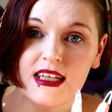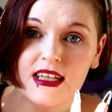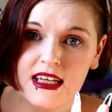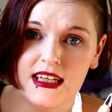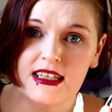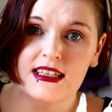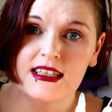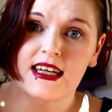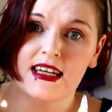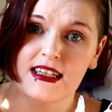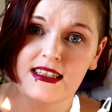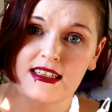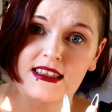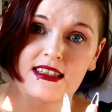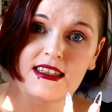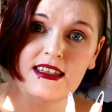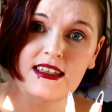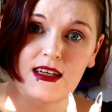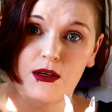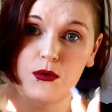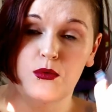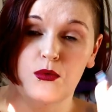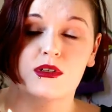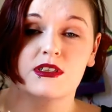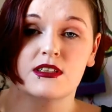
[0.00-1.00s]
he did,
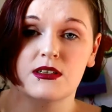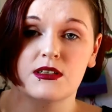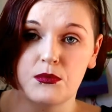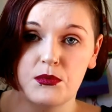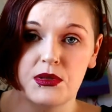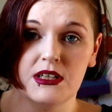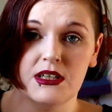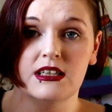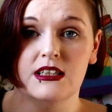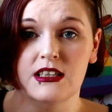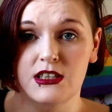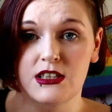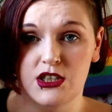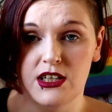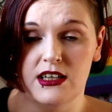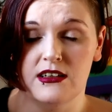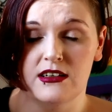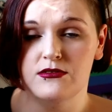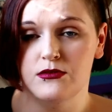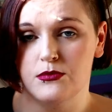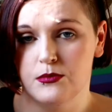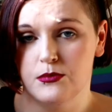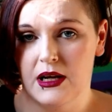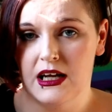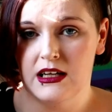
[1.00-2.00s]
he was completely
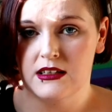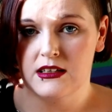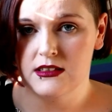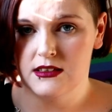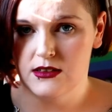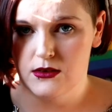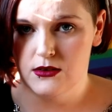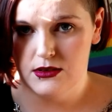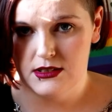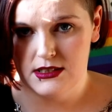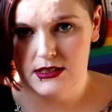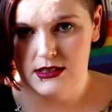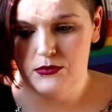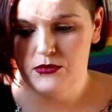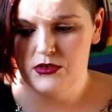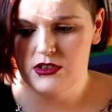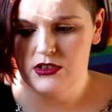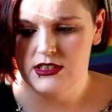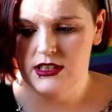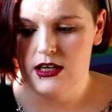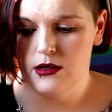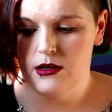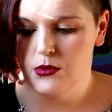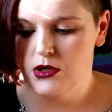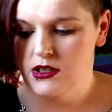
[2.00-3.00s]
shaved from head to toe except for
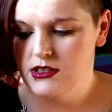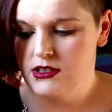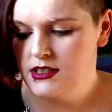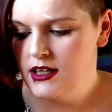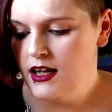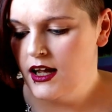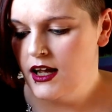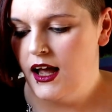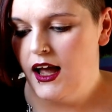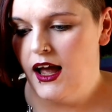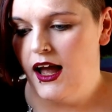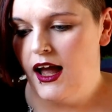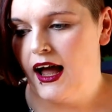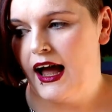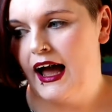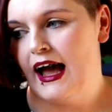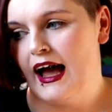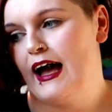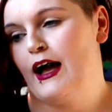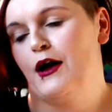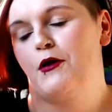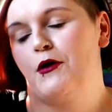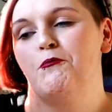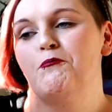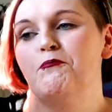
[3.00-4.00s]
his eyebrows,
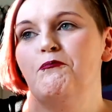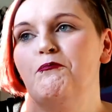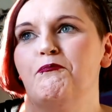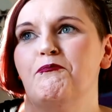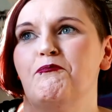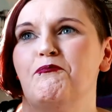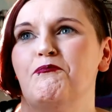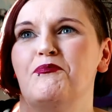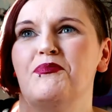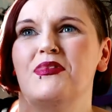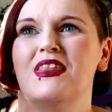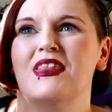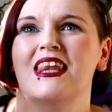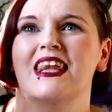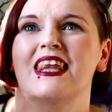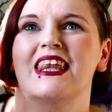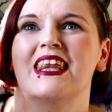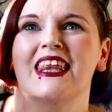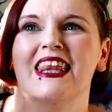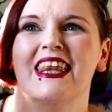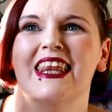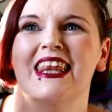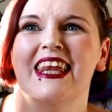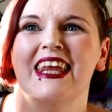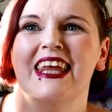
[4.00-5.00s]
um,
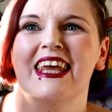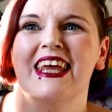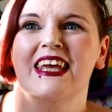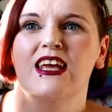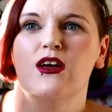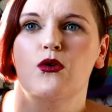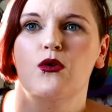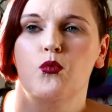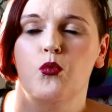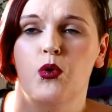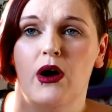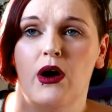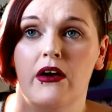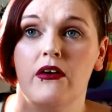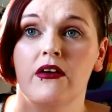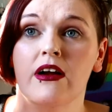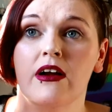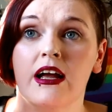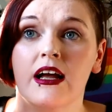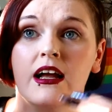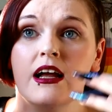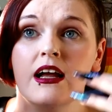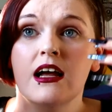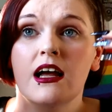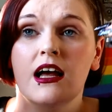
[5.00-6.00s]

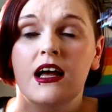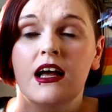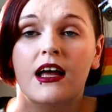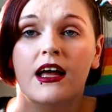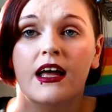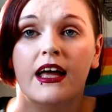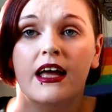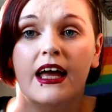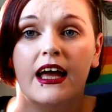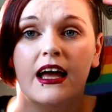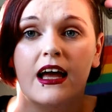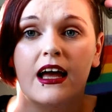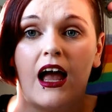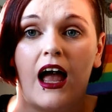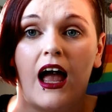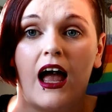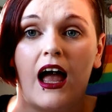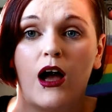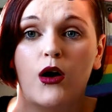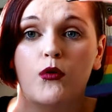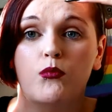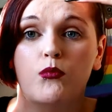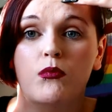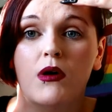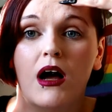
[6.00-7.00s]
wearing
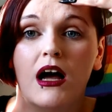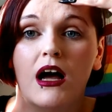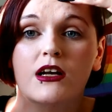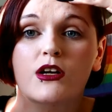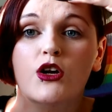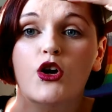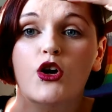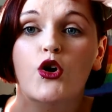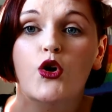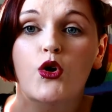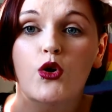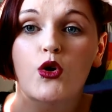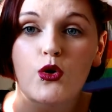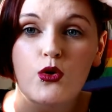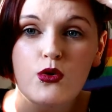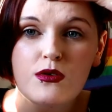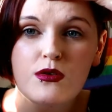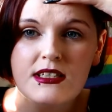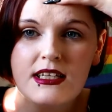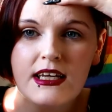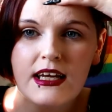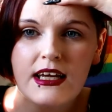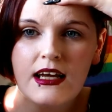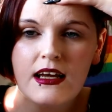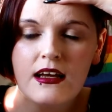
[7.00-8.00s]
a, an
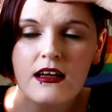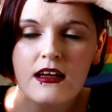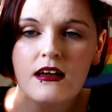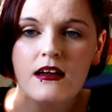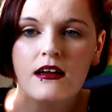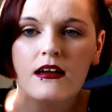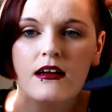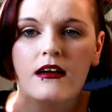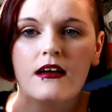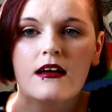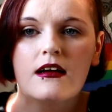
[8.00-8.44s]
oozing